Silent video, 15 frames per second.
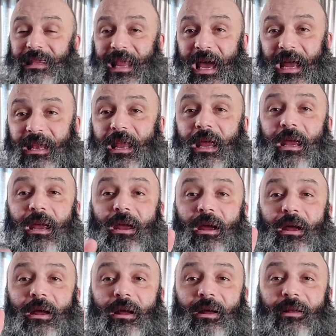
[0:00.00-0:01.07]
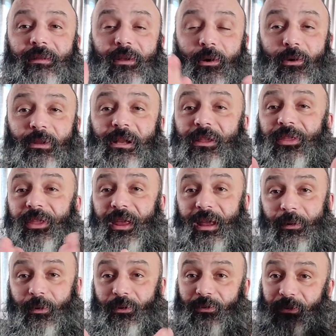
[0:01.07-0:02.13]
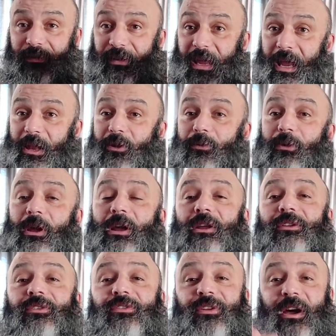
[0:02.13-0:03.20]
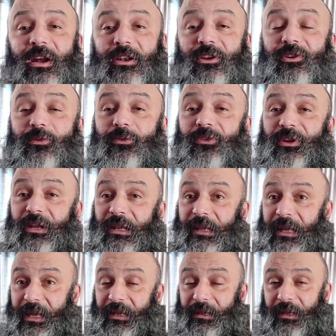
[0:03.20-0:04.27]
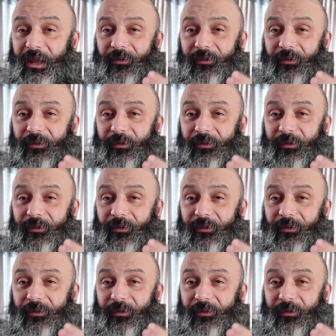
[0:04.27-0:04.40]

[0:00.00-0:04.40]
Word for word: night. The only thing I want to tell you, start using little.